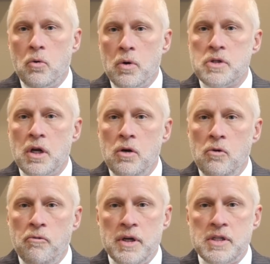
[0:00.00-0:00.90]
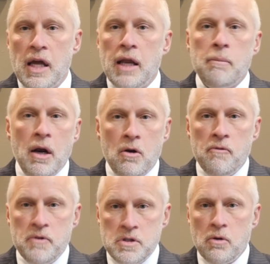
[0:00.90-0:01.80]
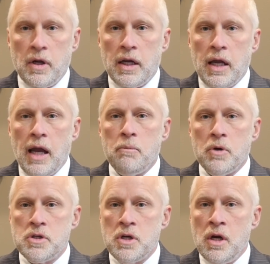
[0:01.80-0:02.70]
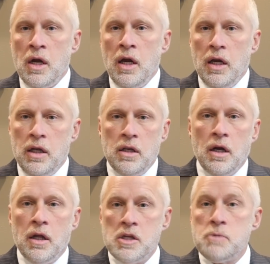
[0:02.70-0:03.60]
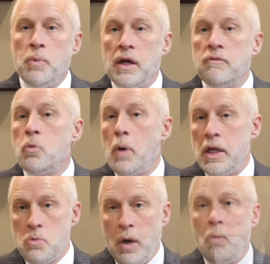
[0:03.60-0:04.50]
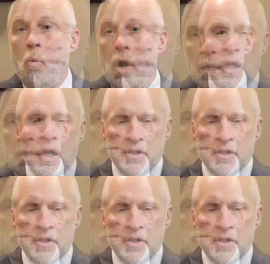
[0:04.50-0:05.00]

doors in a new freestanding medical facility in Cambridge in the spring of 2021.